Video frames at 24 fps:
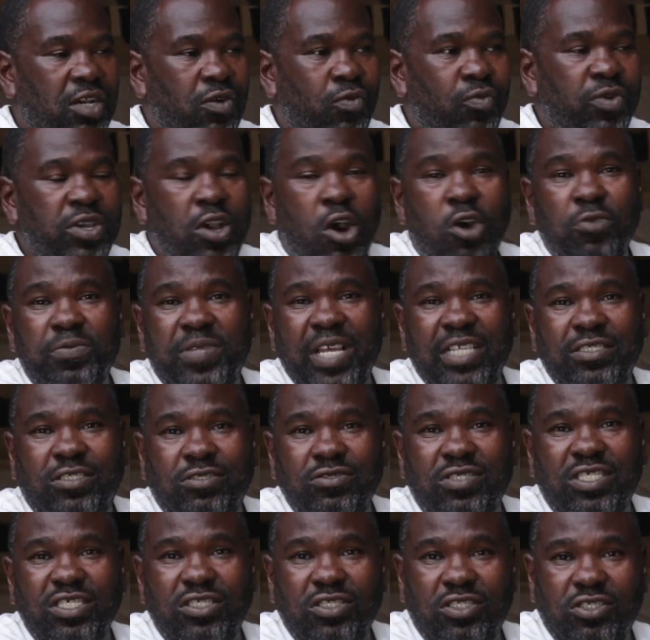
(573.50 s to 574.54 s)
We hope that you
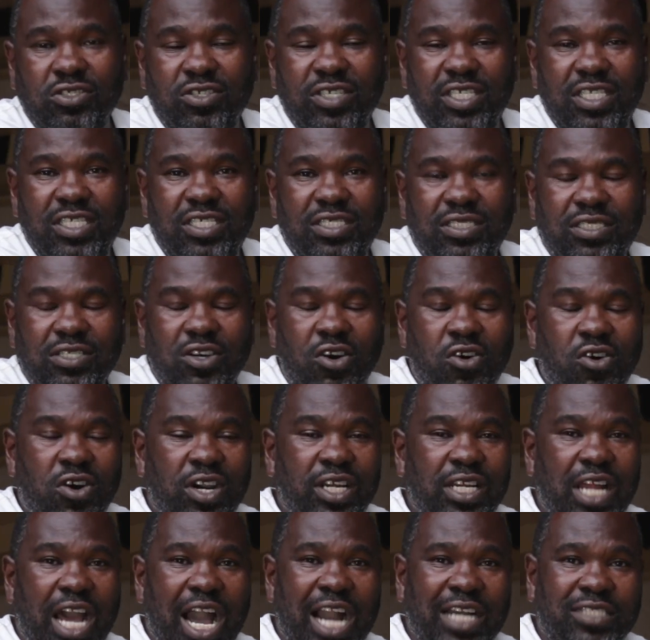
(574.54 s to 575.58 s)
can join us
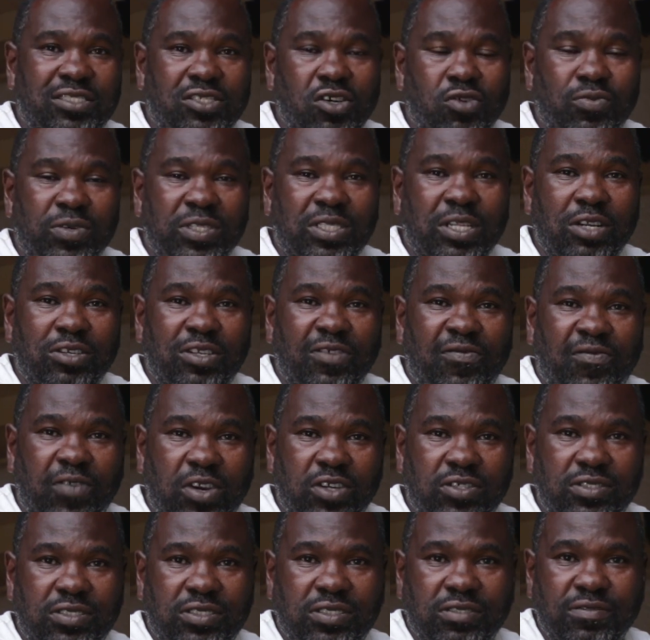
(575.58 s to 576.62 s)
on October
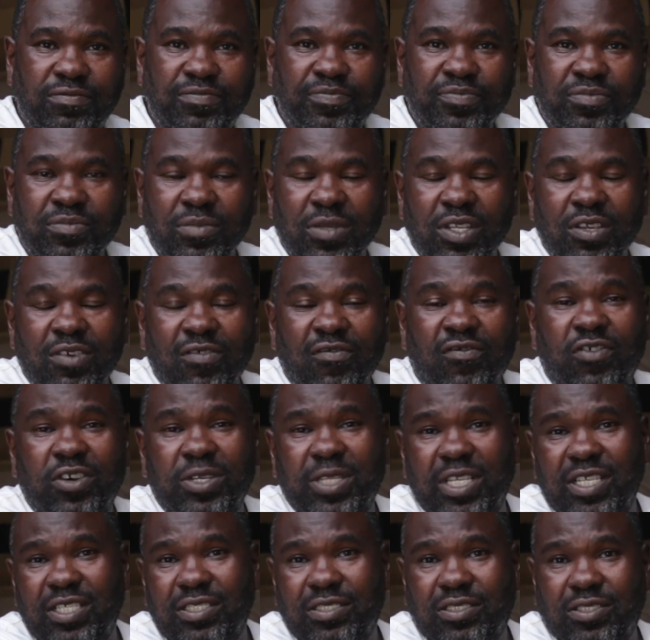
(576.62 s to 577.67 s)
31st for
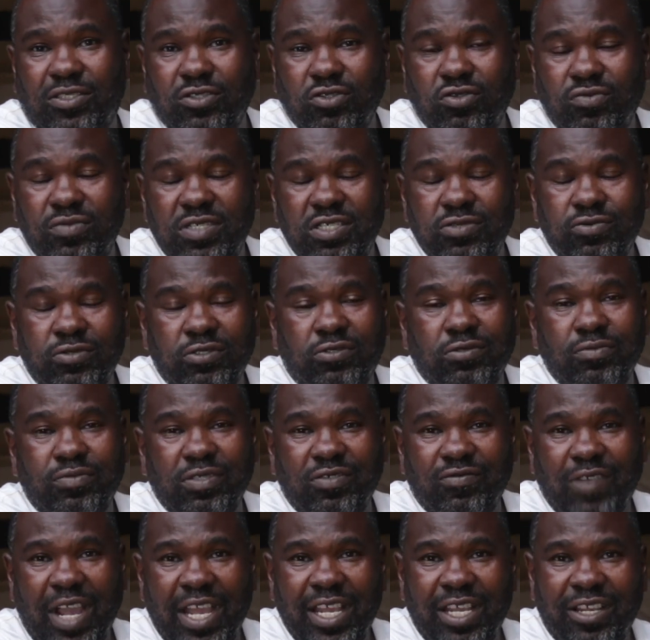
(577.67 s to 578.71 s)
the enstoolment, which will be
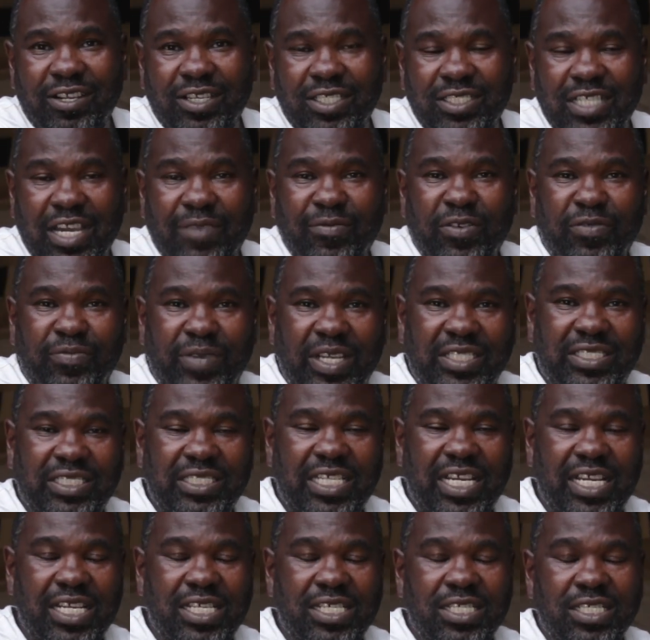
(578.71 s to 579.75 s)
right here in Nyame
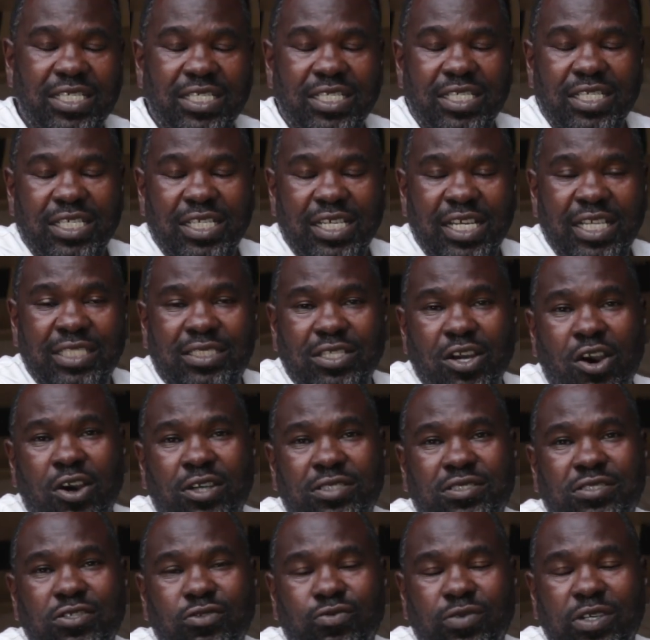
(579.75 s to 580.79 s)
Bekyere. It's
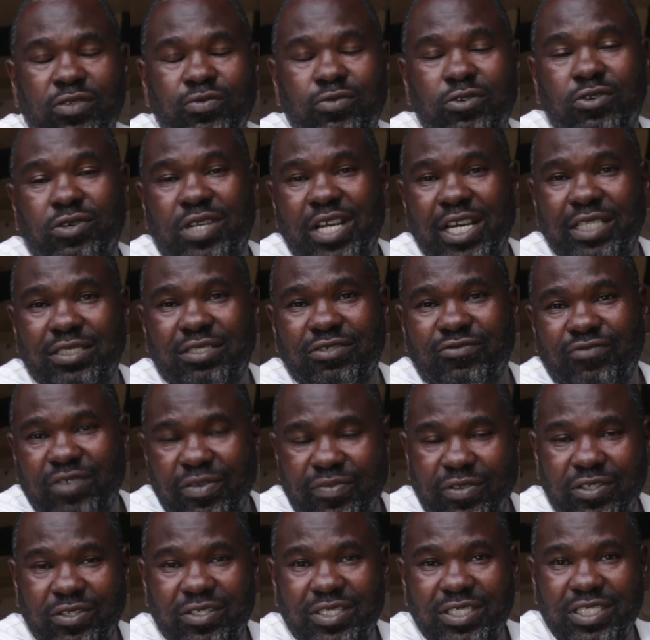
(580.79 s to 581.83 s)
also when we'll cut the
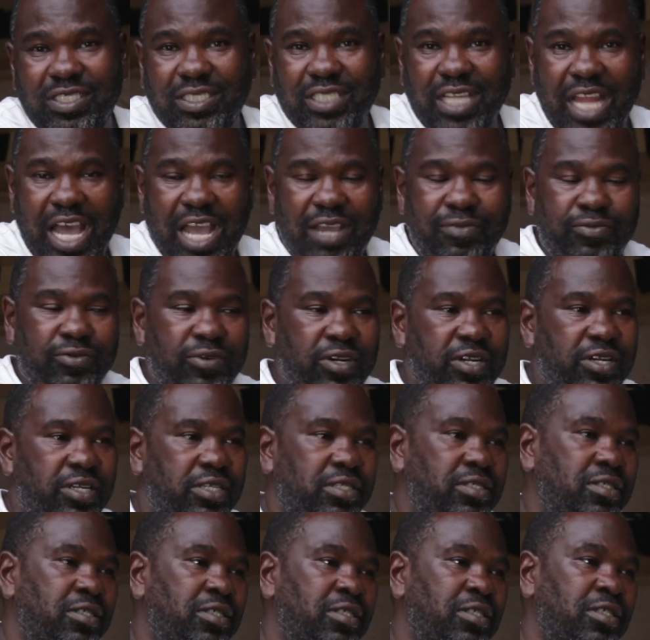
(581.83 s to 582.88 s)
ribbon on this library.
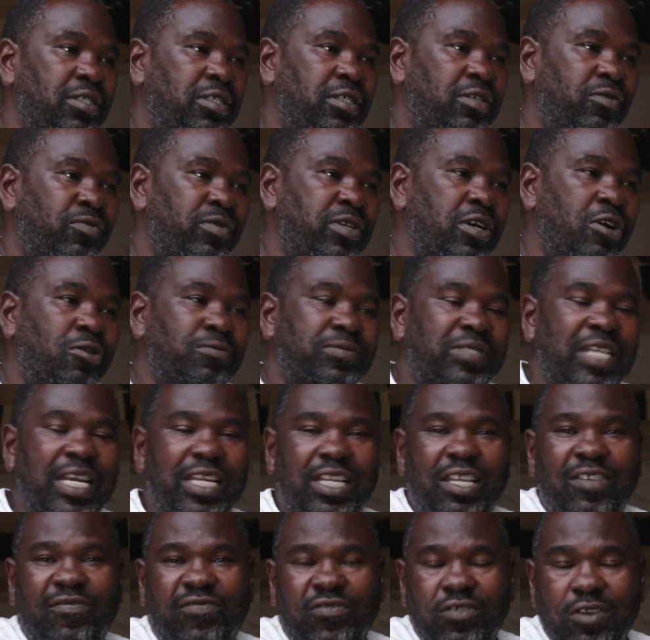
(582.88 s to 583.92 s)
We hope that
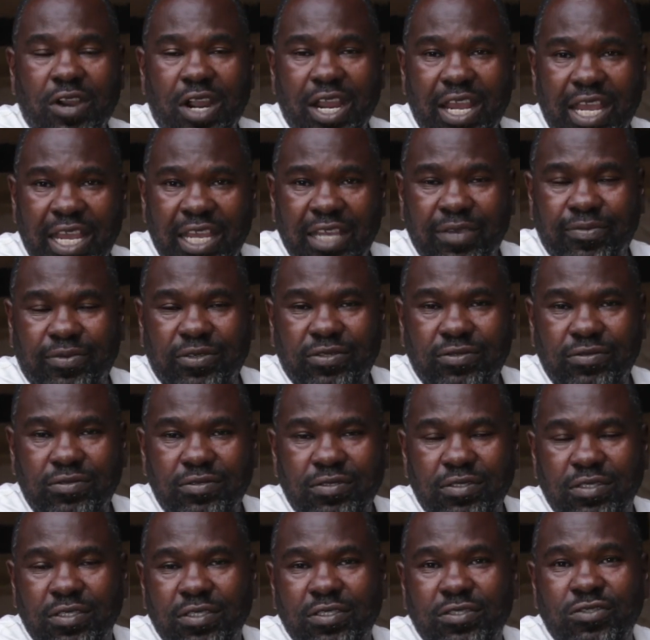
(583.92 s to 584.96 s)
if you are able,
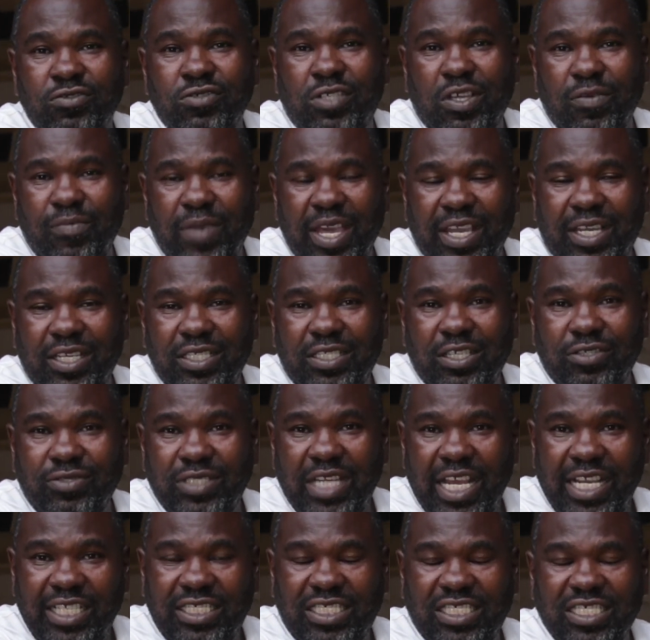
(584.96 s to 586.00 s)
you can make a
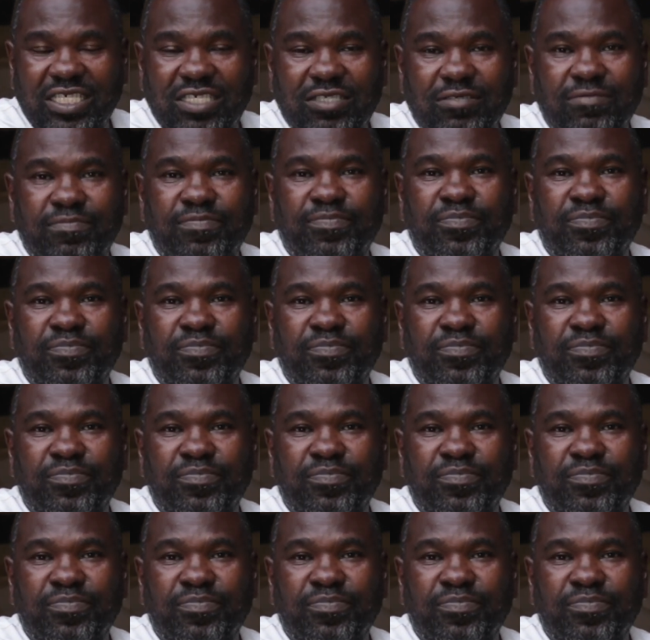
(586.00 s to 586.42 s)
donation